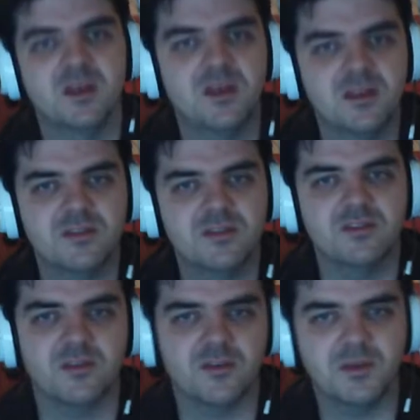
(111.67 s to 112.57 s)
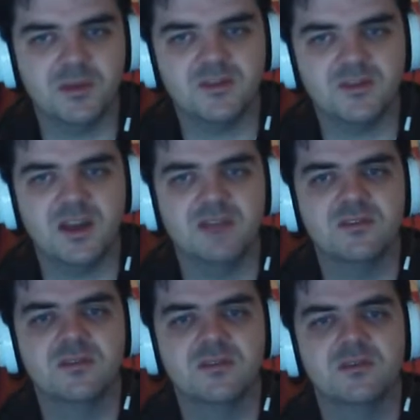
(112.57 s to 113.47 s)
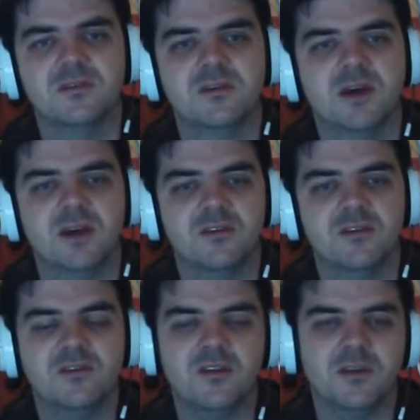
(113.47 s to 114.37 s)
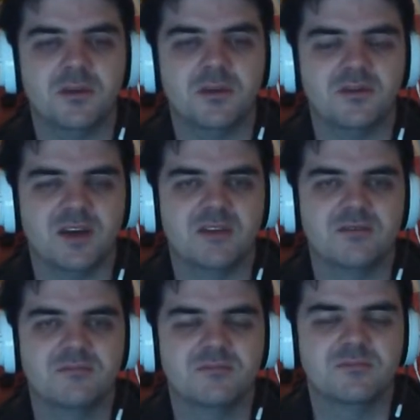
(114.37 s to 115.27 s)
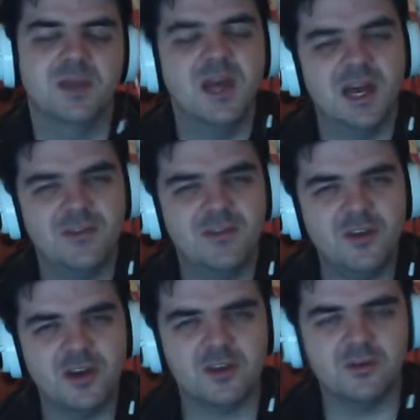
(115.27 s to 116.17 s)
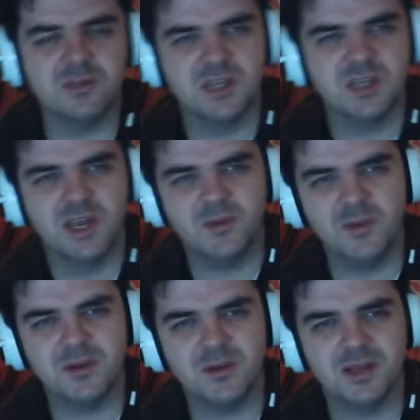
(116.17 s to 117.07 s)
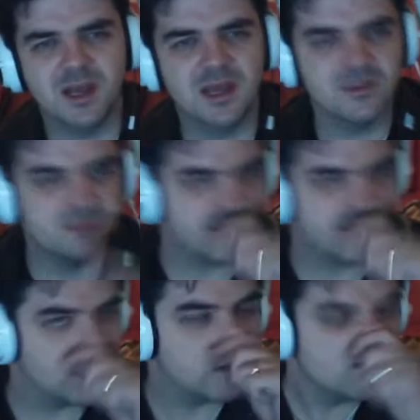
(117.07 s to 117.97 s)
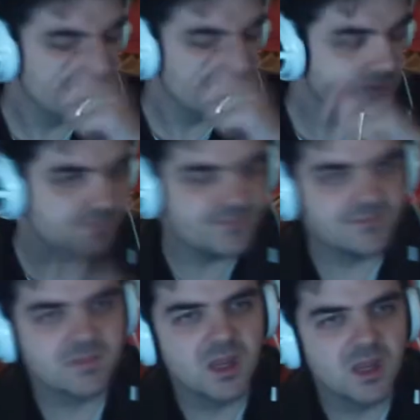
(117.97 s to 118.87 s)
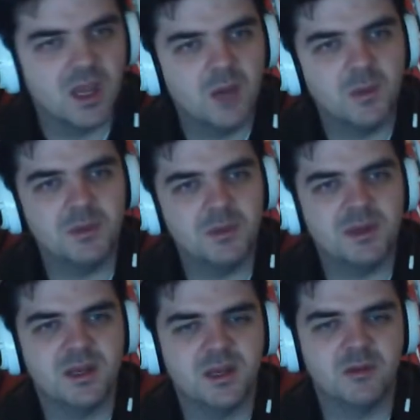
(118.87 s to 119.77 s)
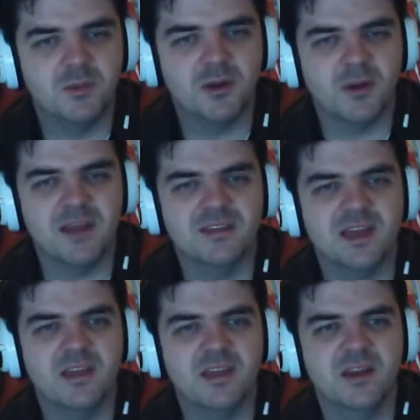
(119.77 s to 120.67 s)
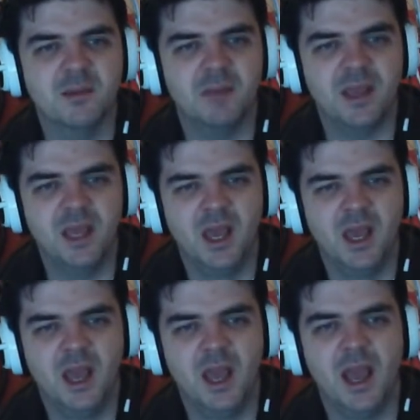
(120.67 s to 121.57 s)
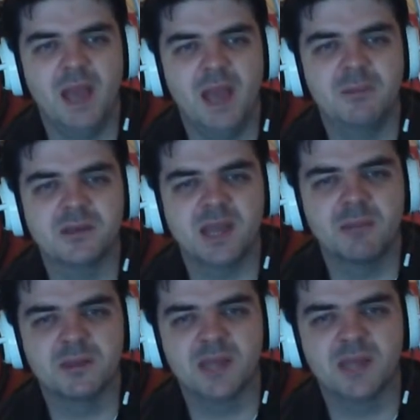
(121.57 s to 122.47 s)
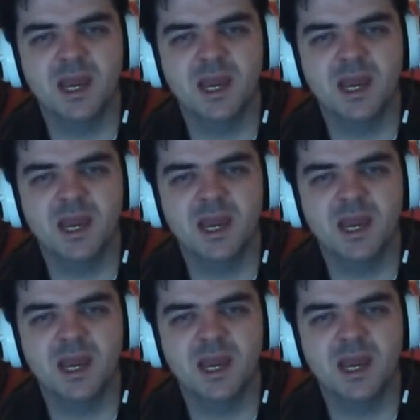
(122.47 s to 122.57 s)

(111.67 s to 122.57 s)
There's another a plus 5, and there's another a plus 5. And if you look at those, if we were to add those together, we would group our a's together, and that would be a plus a plus a.